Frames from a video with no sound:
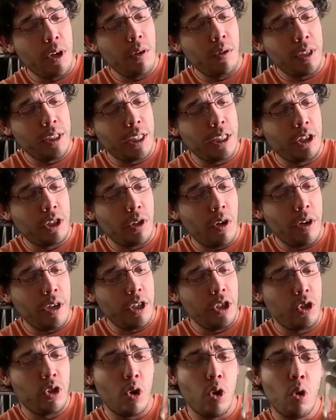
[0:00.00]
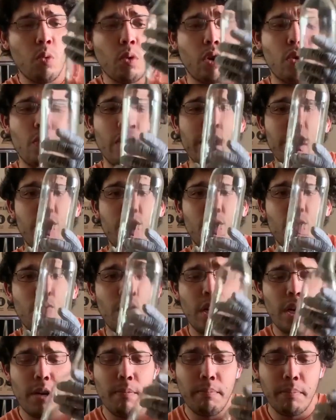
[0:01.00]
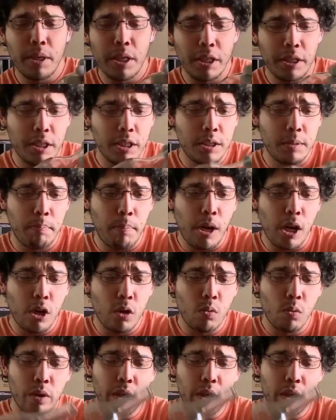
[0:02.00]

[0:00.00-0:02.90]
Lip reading: we go, let's get started. So we're going to cut this bottle.